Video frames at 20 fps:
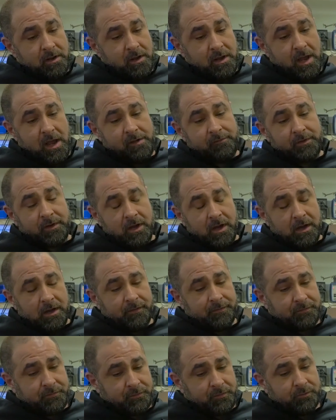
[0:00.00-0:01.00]
Having
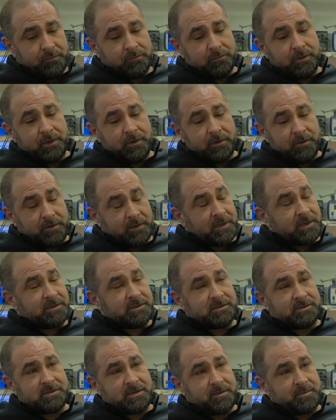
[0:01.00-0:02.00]
gone through, you know, the
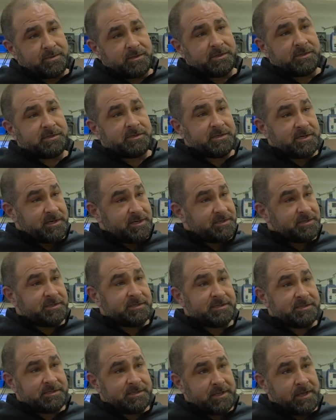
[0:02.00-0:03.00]

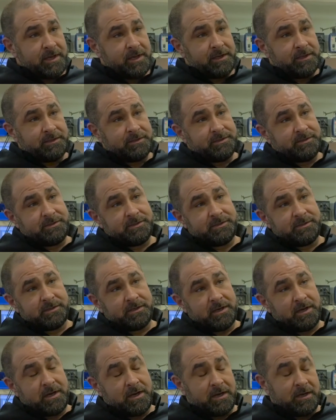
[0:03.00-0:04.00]
conceptualization stage,
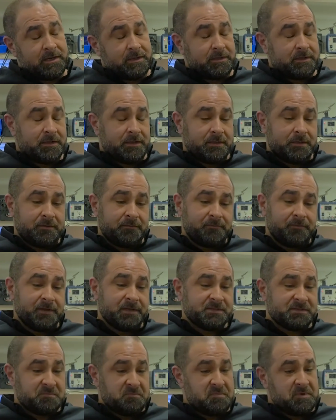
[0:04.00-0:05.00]
uh,
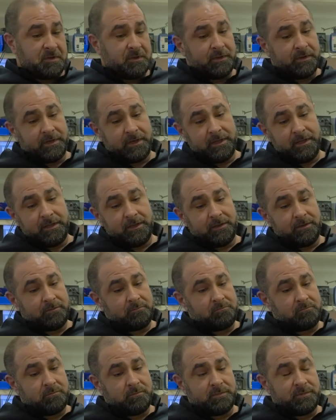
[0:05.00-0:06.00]
feasibility,
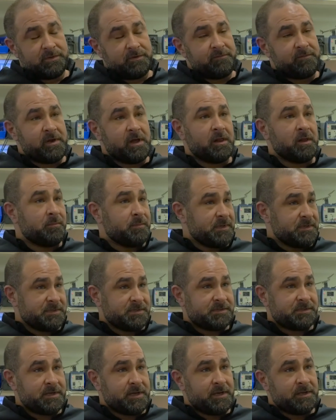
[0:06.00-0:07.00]
development
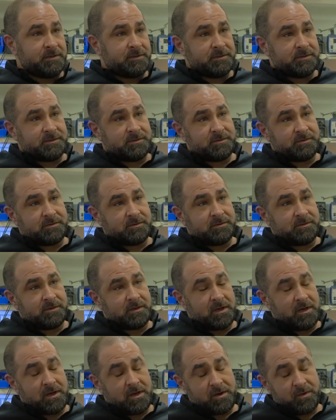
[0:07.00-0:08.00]
stages,
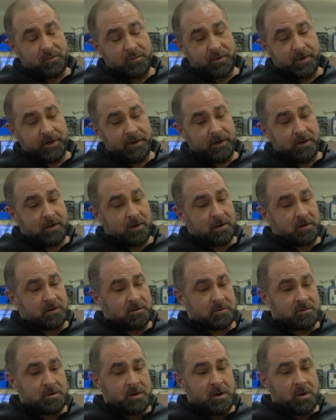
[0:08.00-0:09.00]
uh, we
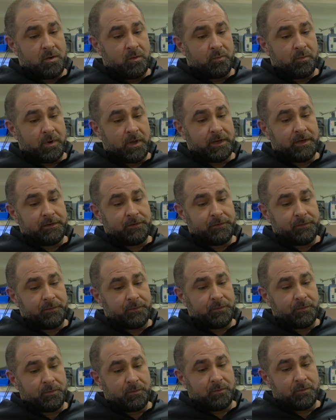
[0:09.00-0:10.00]
are ready
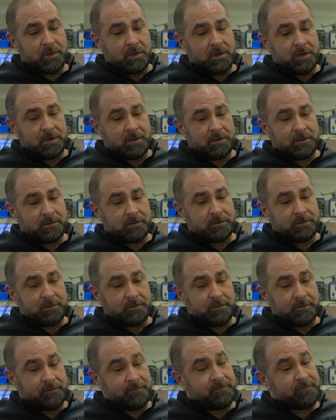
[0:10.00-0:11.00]
to, uh,
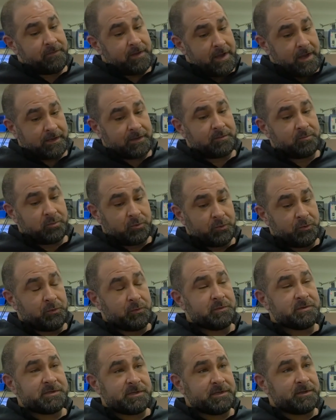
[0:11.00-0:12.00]
in fact,
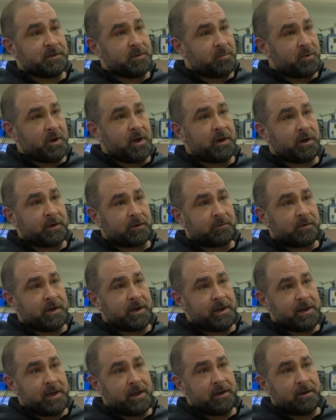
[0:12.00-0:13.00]
producing the product
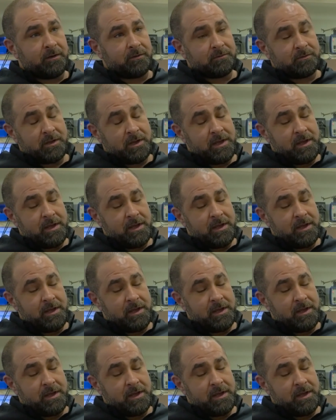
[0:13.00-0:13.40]
right now